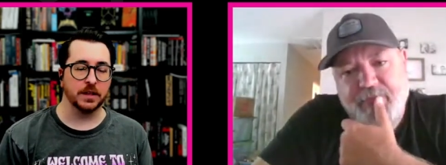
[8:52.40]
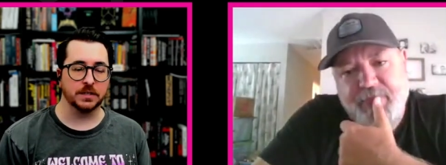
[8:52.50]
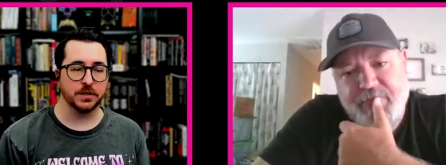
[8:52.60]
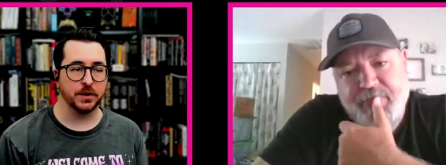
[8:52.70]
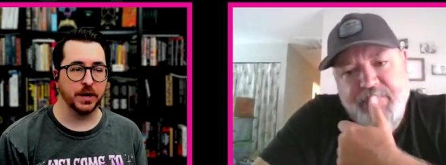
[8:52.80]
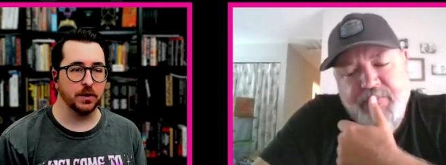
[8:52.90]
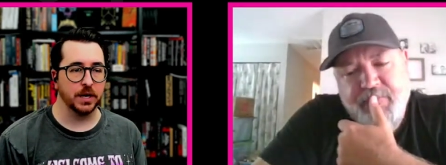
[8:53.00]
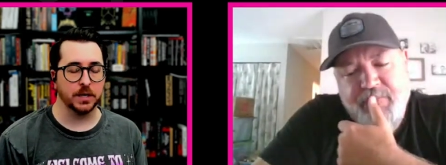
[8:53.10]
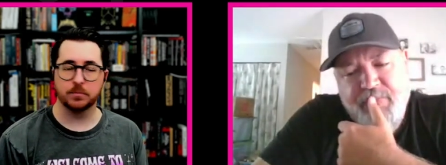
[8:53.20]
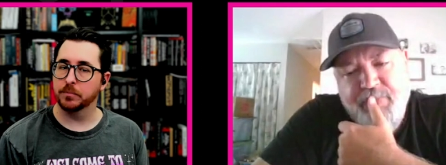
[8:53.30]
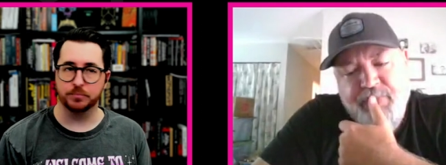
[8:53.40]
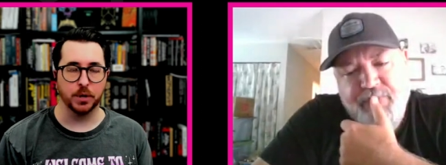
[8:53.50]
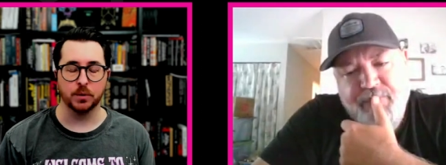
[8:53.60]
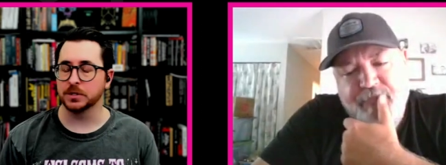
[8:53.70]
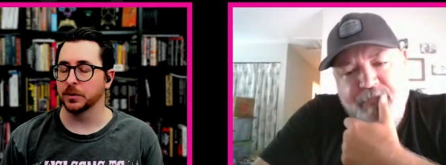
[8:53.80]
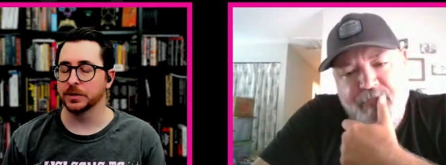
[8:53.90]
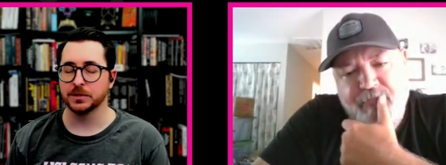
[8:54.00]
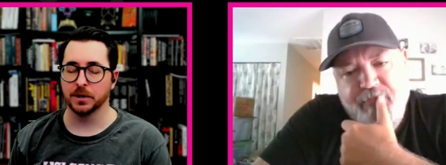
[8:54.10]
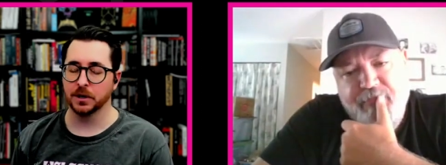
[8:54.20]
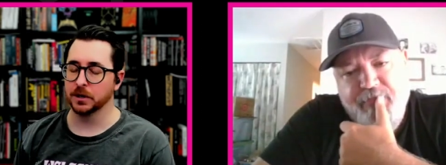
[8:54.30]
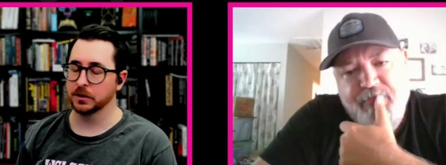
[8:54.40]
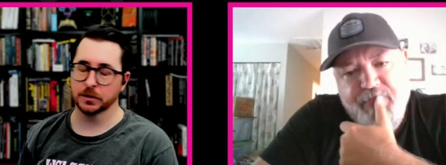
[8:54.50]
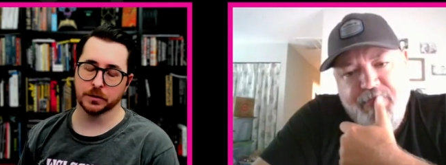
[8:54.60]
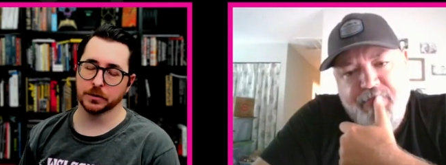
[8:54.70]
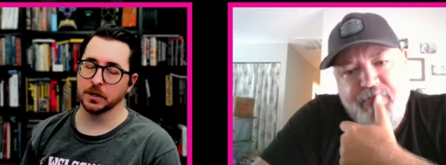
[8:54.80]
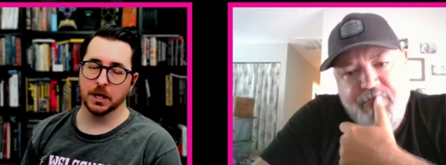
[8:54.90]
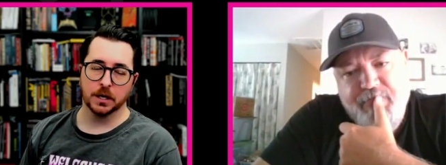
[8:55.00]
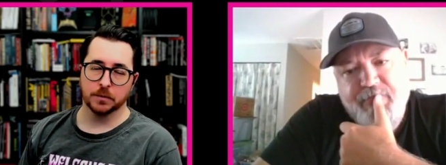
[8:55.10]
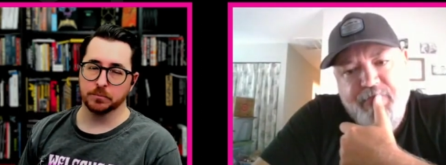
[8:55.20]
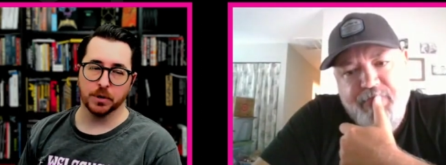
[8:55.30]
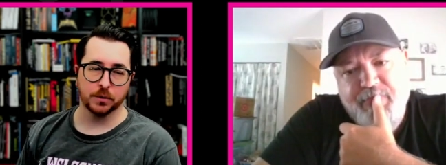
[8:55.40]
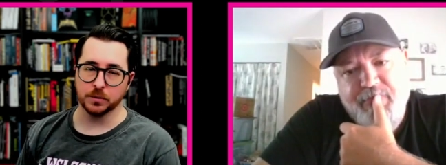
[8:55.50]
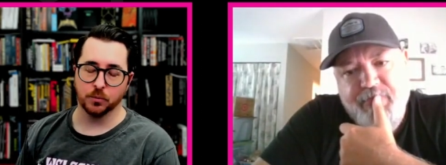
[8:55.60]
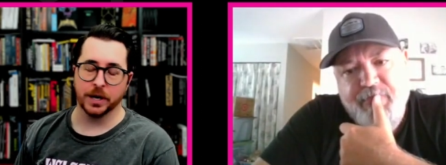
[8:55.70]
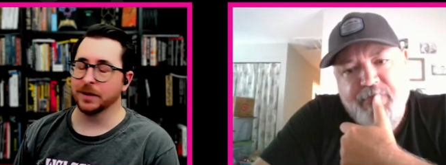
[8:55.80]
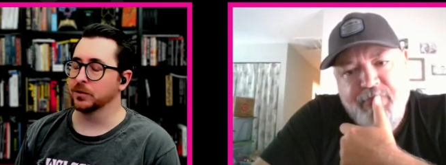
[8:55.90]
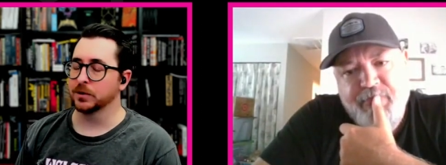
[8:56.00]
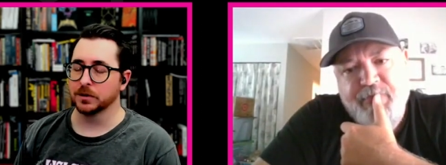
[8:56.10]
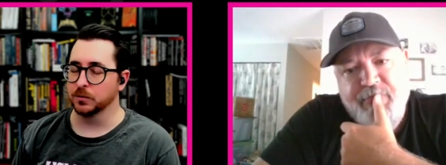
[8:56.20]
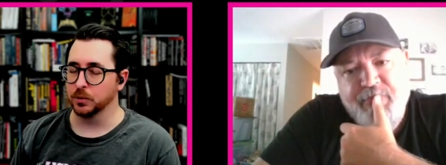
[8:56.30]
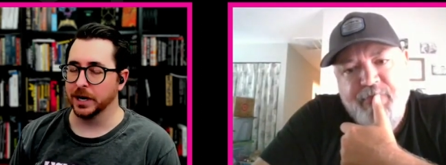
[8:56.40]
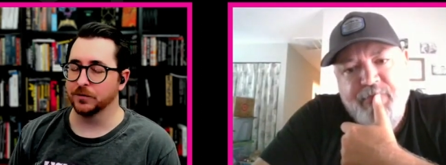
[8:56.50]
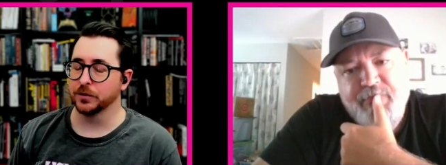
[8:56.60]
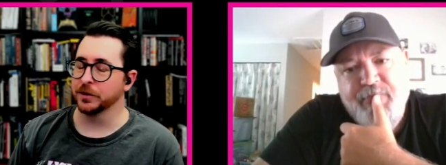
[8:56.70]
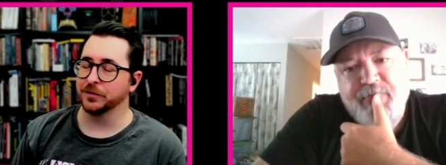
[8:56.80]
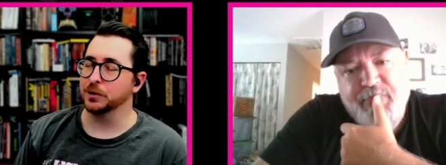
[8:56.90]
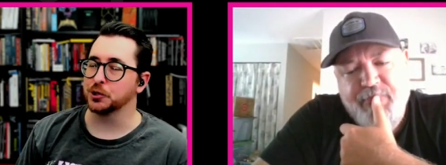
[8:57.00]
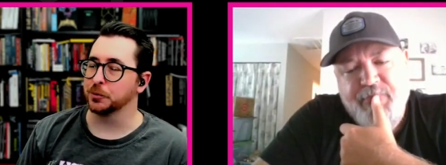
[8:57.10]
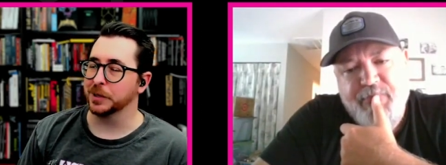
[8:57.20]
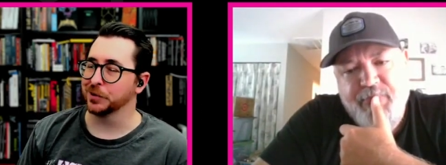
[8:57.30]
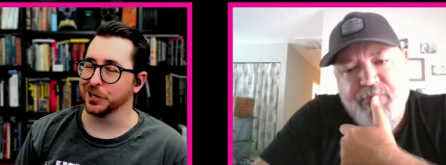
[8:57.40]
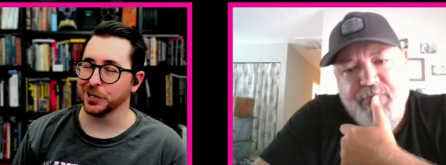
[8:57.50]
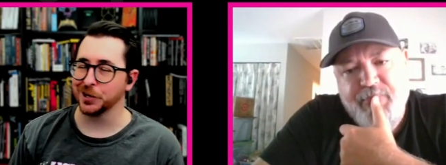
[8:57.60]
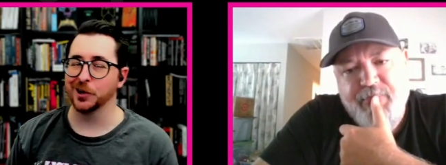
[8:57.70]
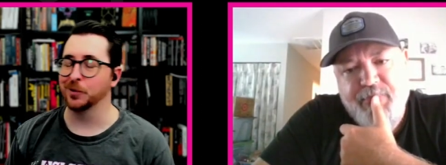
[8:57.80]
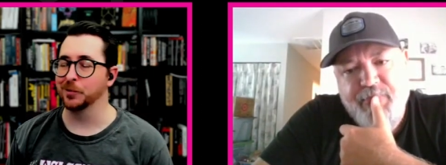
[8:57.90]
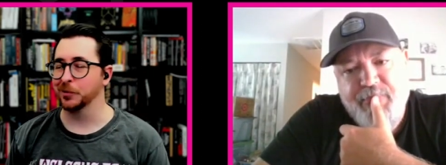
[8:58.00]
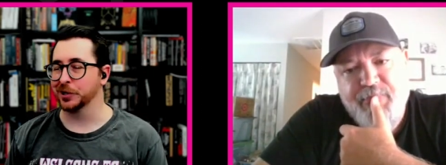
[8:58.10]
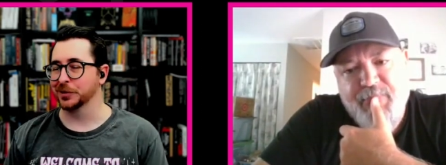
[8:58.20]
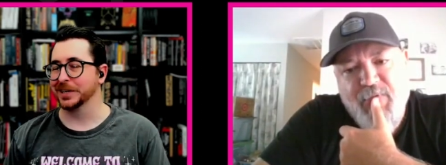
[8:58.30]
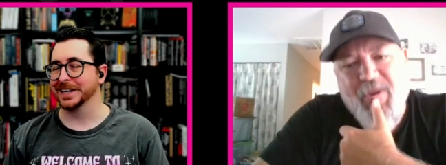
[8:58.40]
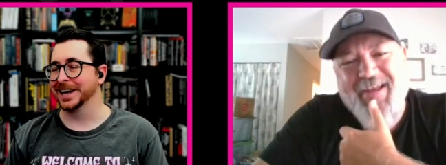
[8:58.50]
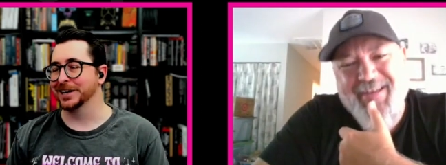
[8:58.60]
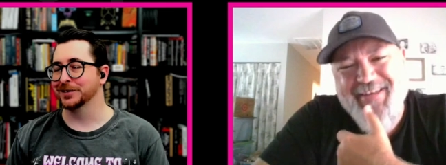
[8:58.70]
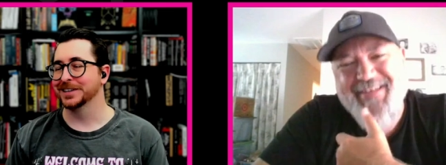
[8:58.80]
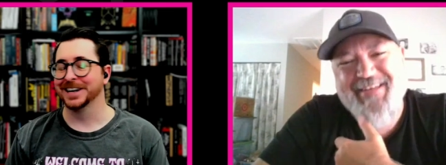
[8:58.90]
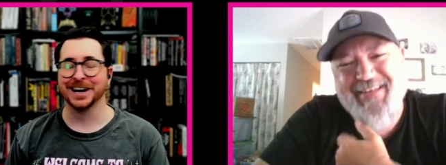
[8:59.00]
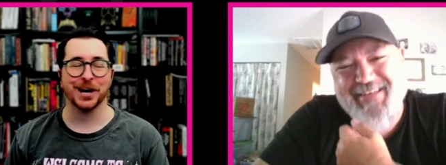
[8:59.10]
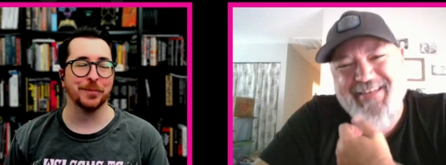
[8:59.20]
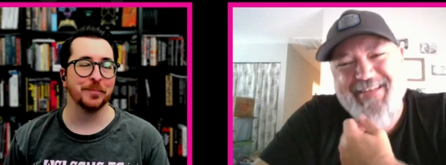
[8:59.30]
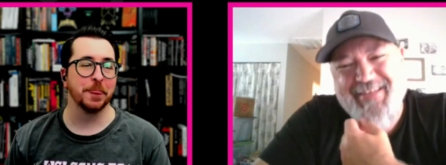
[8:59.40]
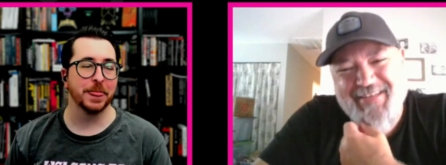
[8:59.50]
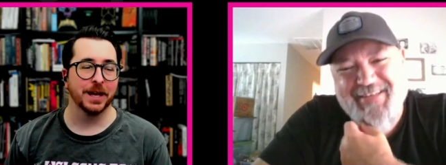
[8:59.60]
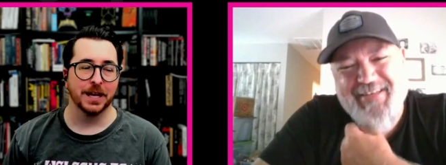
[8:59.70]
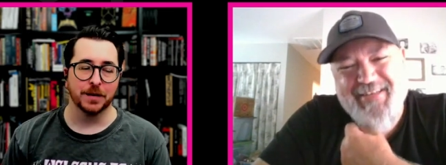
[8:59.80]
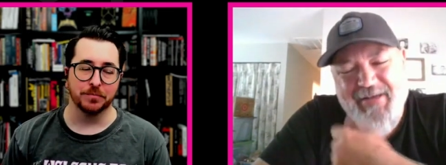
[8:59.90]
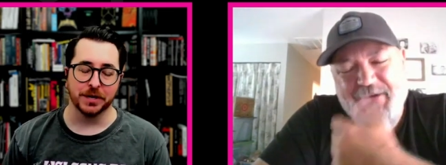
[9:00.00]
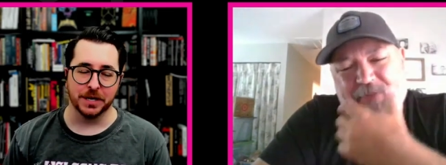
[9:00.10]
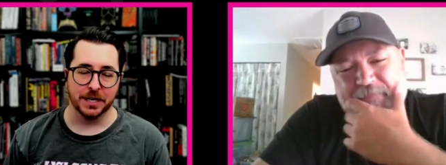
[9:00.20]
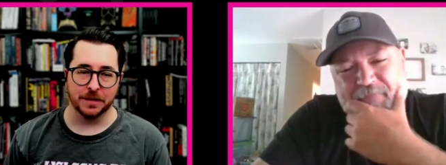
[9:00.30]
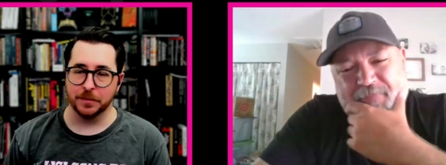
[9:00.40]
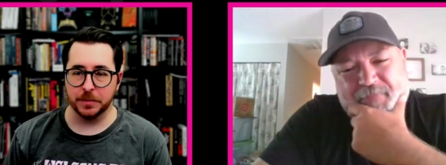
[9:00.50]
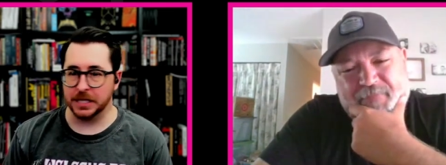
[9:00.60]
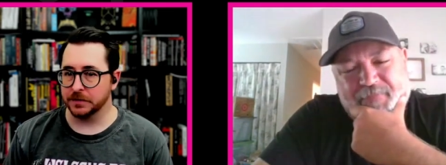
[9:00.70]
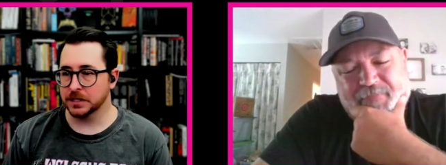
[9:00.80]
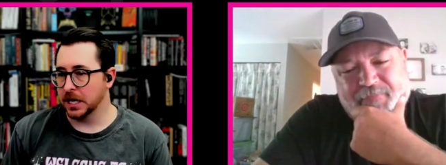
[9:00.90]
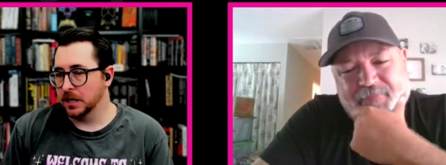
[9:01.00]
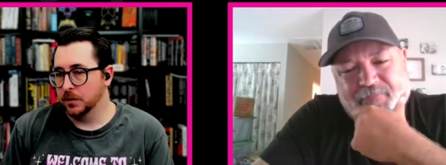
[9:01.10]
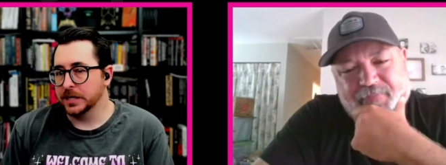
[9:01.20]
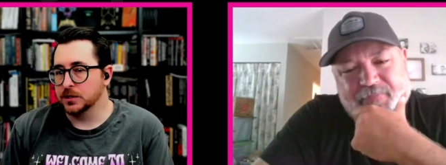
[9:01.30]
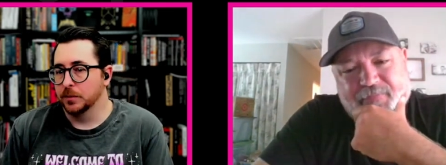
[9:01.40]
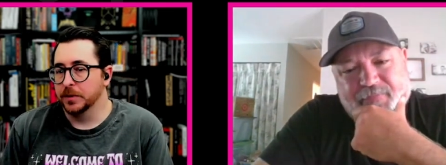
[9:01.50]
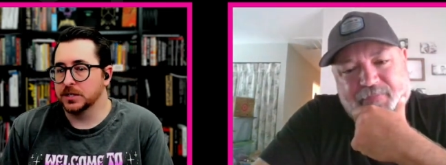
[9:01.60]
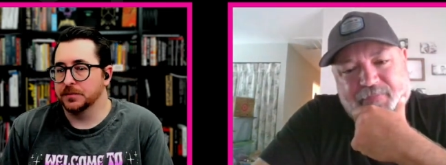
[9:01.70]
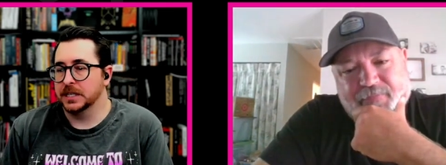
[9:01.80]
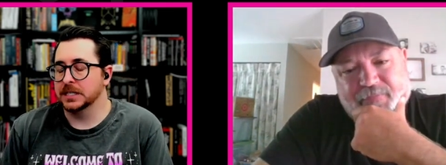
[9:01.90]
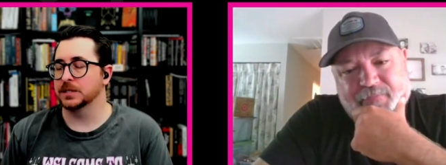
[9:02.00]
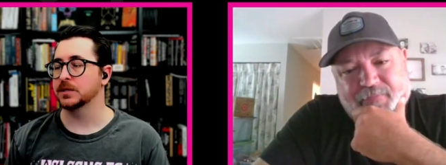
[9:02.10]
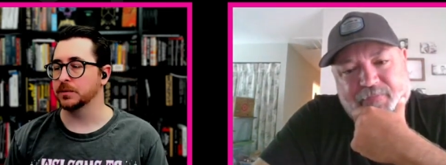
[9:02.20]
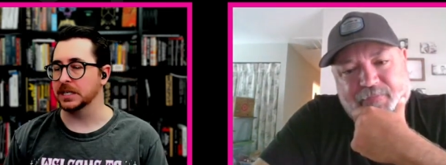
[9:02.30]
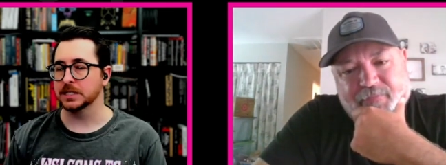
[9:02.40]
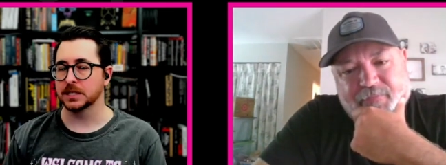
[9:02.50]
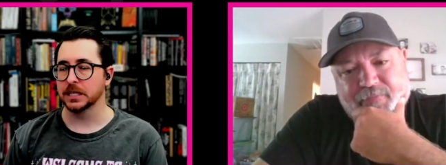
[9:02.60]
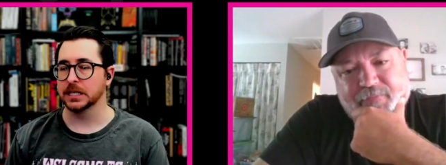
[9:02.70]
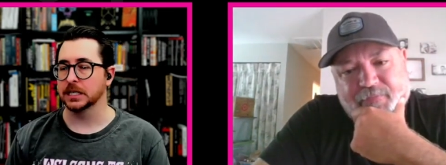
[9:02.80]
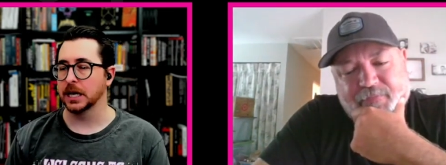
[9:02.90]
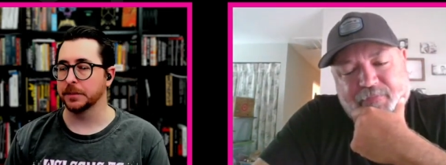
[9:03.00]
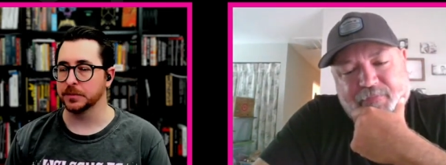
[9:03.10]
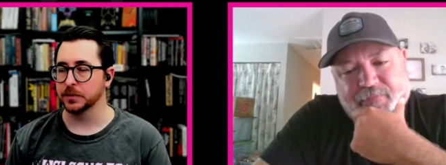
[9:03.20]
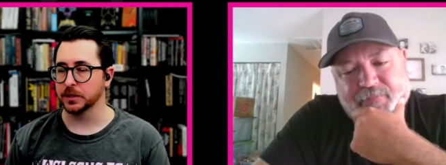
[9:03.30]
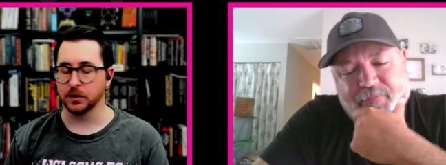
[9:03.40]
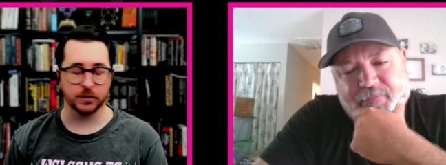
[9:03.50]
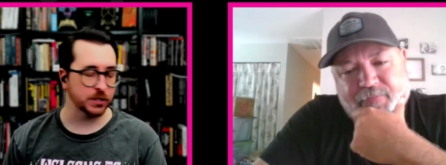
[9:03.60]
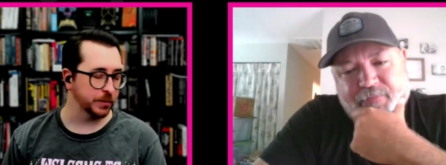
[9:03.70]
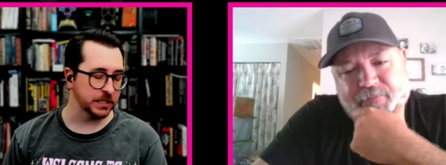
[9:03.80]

Speaker 1: of things that are now like post OSR or post whatever whatever the future people are going to call what we're doing now. Um, but uh, but that's exactly why so much of it is so easily adaptable. You know, there's so